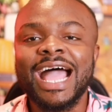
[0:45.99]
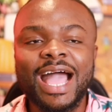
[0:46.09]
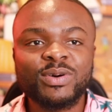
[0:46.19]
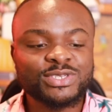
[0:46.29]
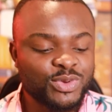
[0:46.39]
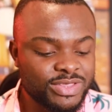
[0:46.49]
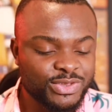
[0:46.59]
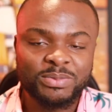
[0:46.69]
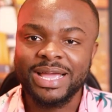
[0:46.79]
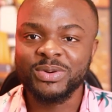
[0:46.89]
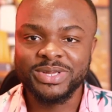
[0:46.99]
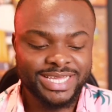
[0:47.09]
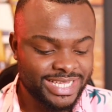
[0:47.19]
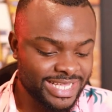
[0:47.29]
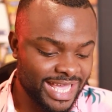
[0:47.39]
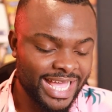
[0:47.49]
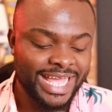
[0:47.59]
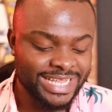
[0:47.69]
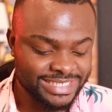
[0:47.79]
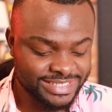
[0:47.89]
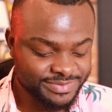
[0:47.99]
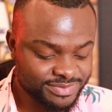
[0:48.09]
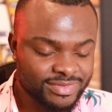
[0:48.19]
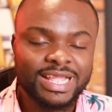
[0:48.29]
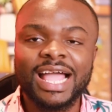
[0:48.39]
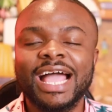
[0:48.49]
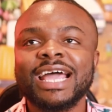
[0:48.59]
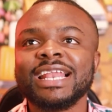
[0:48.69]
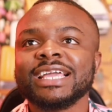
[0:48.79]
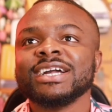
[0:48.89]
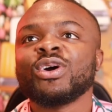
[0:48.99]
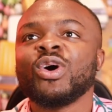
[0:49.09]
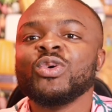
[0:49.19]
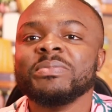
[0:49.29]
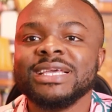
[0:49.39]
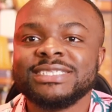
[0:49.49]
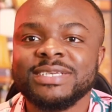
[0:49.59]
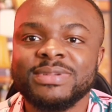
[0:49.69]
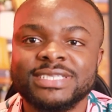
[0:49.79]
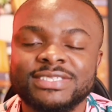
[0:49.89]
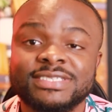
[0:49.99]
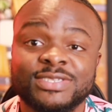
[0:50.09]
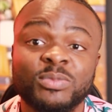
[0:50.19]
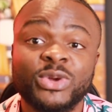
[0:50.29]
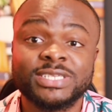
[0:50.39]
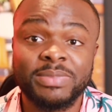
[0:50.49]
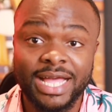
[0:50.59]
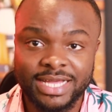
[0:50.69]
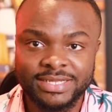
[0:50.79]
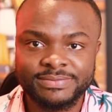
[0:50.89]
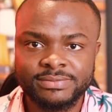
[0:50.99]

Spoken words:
I was going through my week and I had like a call with my siblings some weeks back.